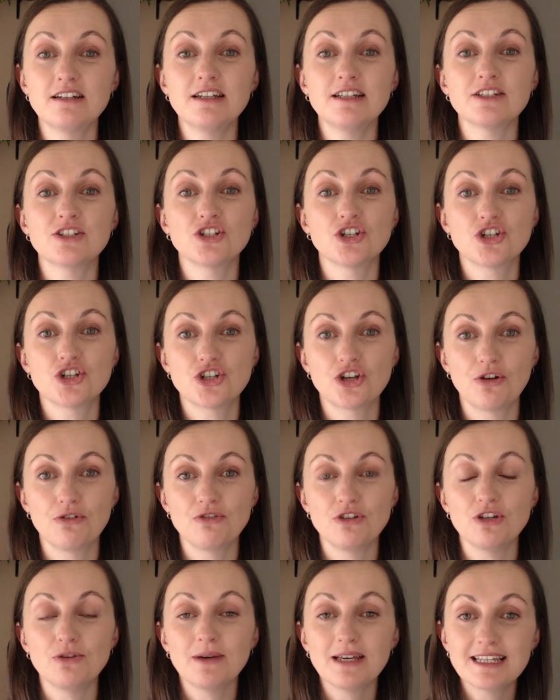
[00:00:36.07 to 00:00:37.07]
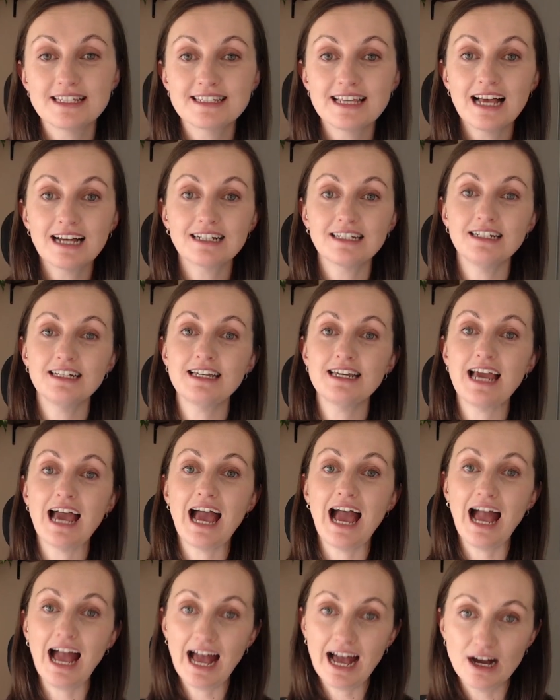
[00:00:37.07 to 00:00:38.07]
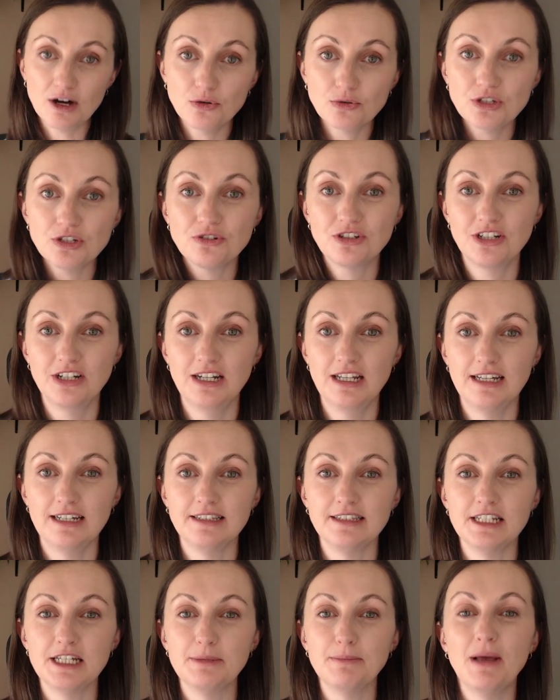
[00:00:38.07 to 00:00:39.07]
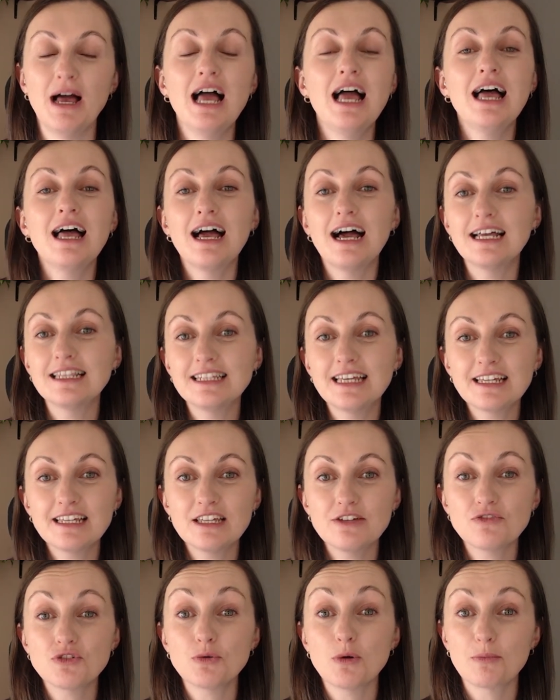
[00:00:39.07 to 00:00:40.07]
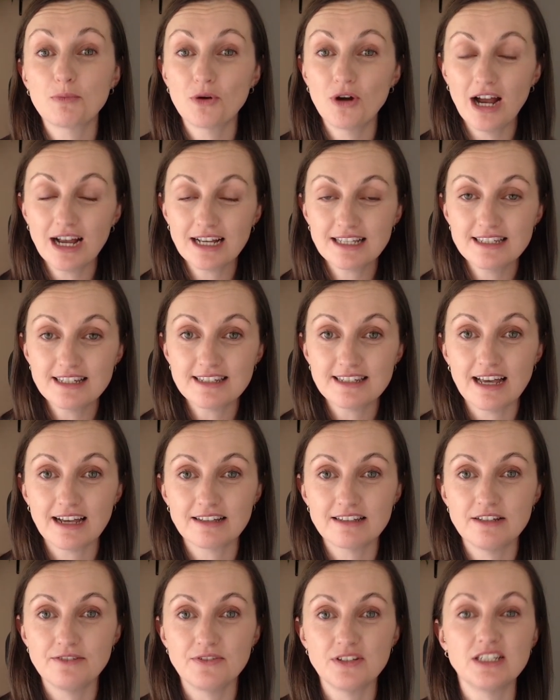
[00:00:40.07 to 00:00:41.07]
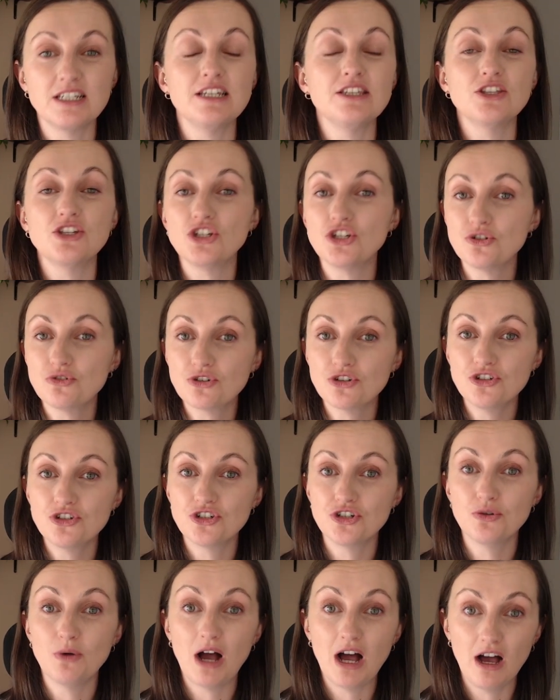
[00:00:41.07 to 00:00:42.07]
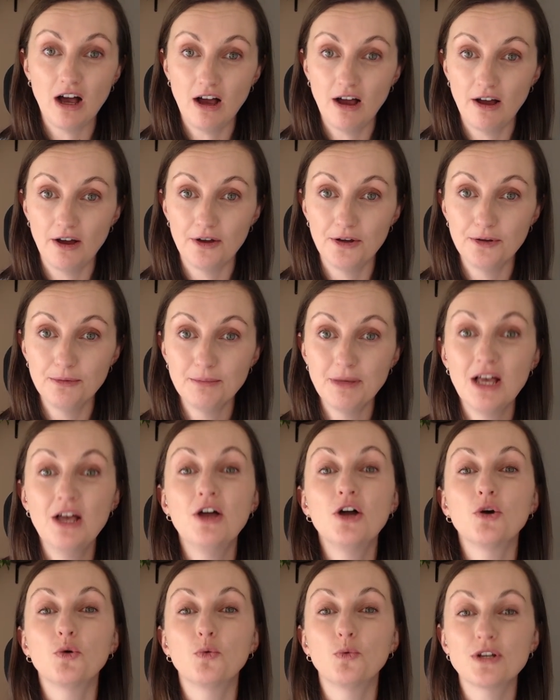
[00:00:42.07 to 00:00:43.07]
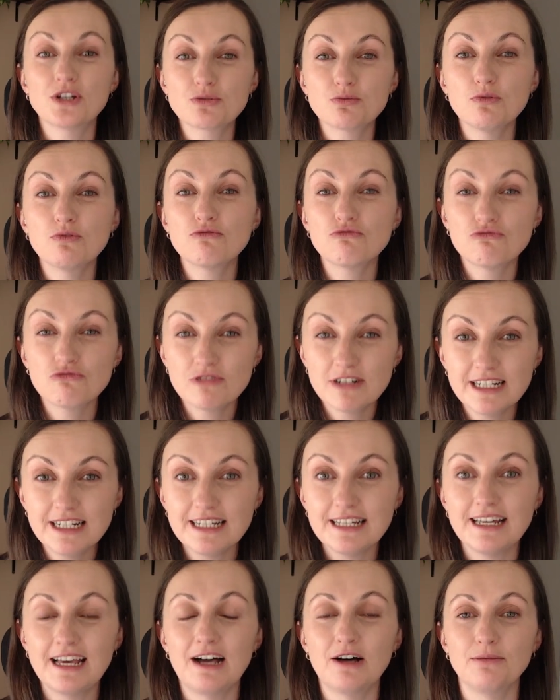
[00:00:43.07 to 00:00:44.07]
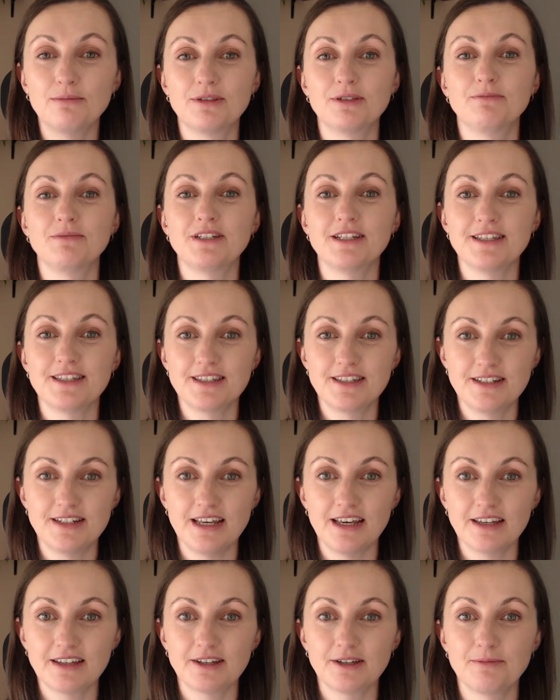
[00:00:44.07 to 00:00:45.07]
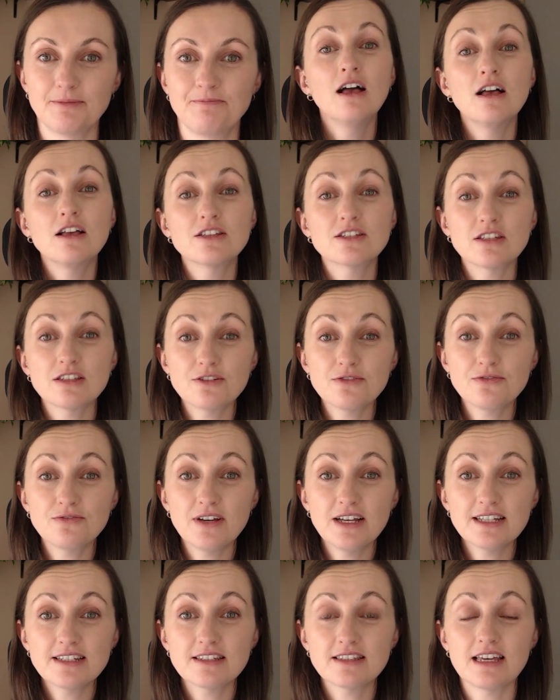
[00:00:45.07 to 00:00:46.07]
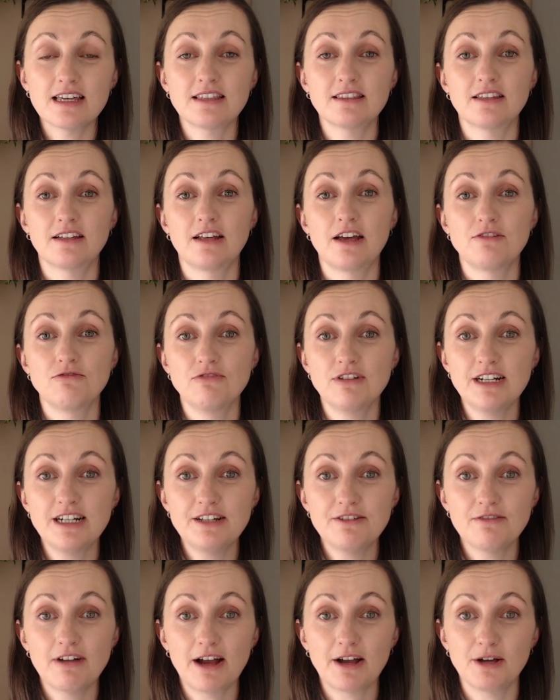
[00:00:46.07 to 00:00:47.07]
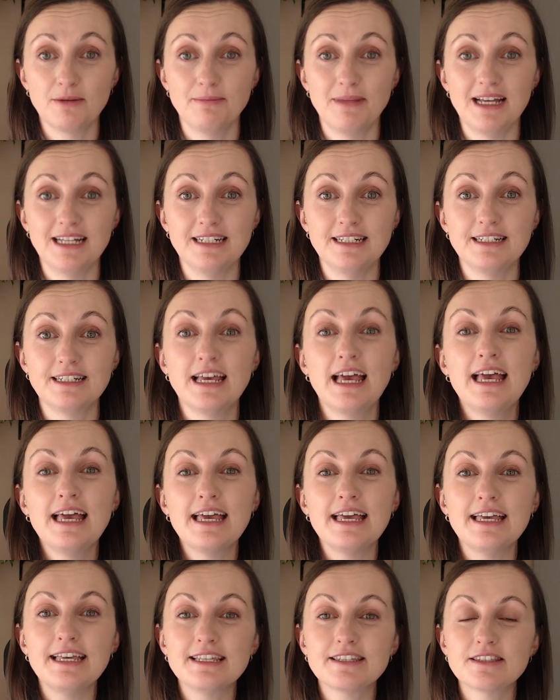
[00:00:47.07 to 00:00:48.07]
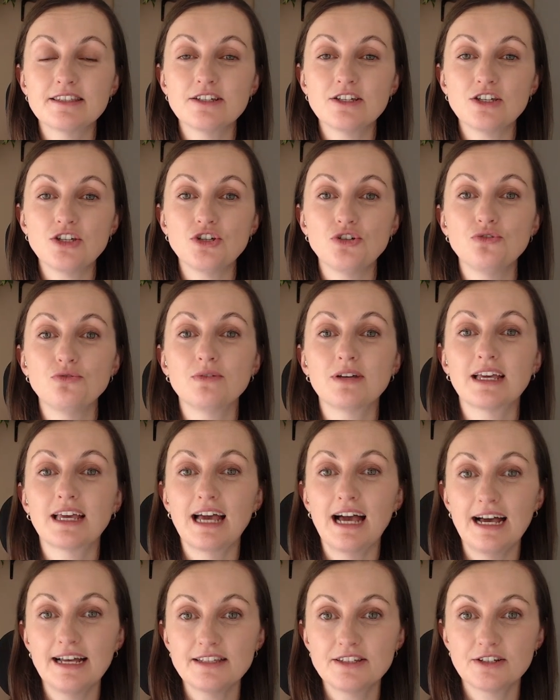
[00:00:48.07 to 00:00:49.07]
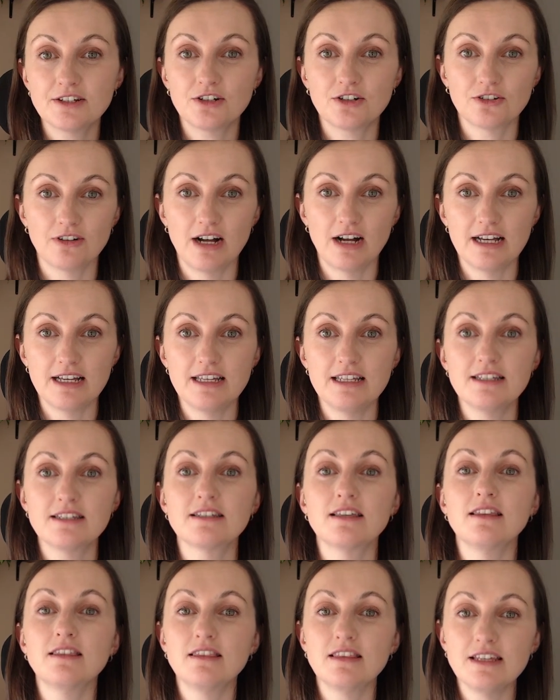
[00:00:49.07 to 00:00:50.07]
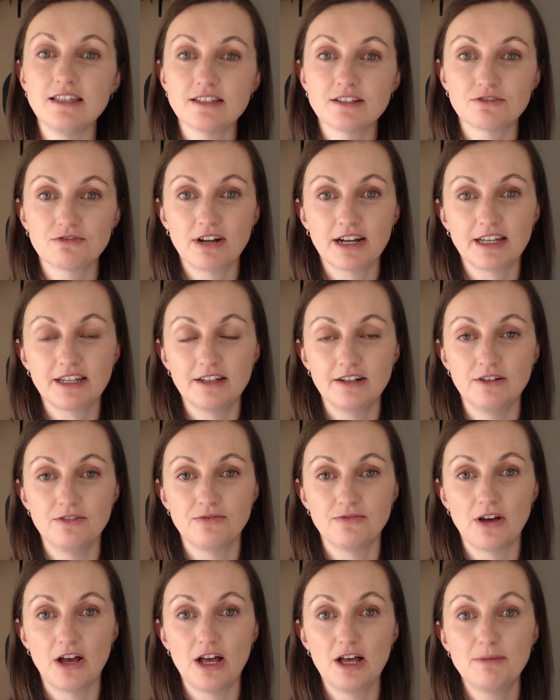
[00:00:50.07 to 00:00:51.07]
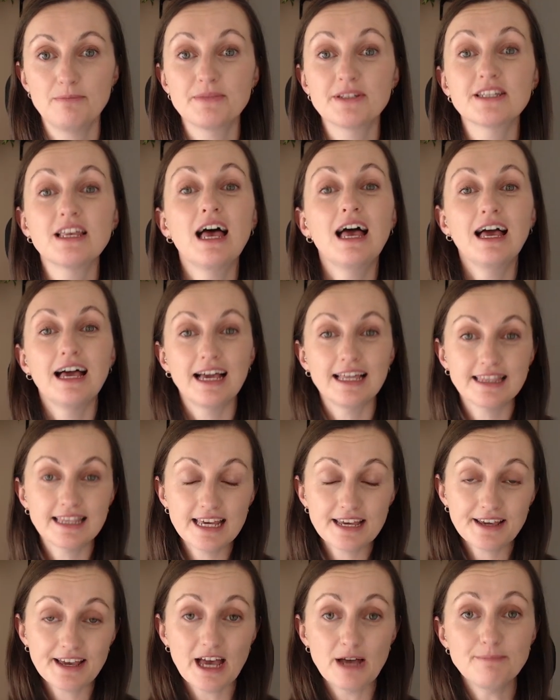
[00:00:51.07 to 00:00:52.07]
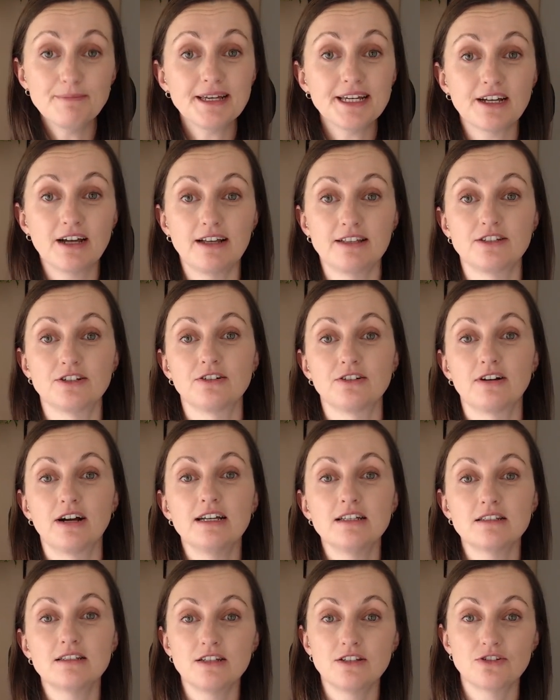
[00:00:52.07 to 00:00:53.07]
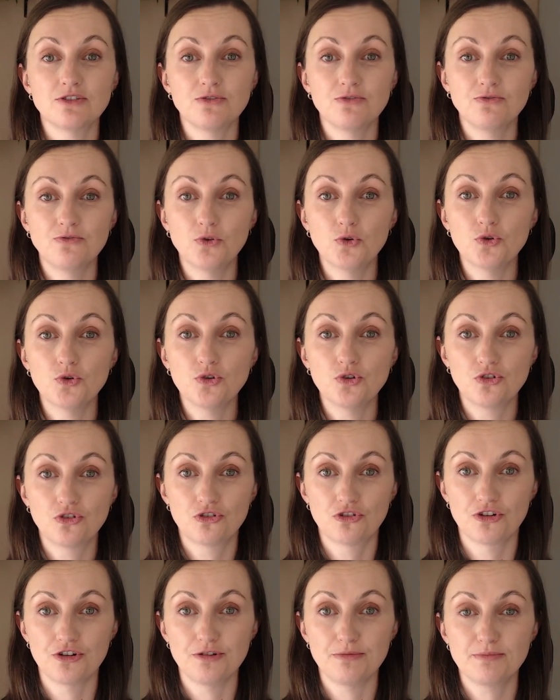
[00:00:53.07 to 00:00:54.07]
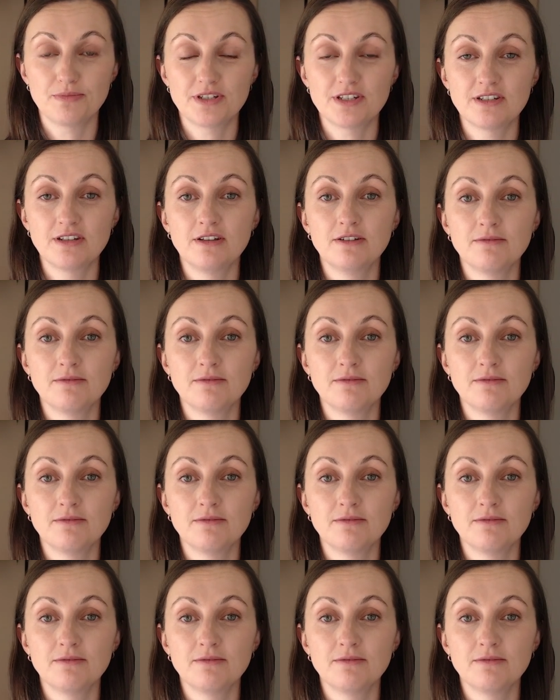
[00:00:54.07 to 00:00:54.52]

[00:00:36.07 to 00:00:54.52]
is to show you exactly how you can learn them and then give you a practice activity that you can do at home, which will really help them to stick. So the first thing that I really recommend is that you categorize these irregular verbs, and they can be categorized into 4 groups.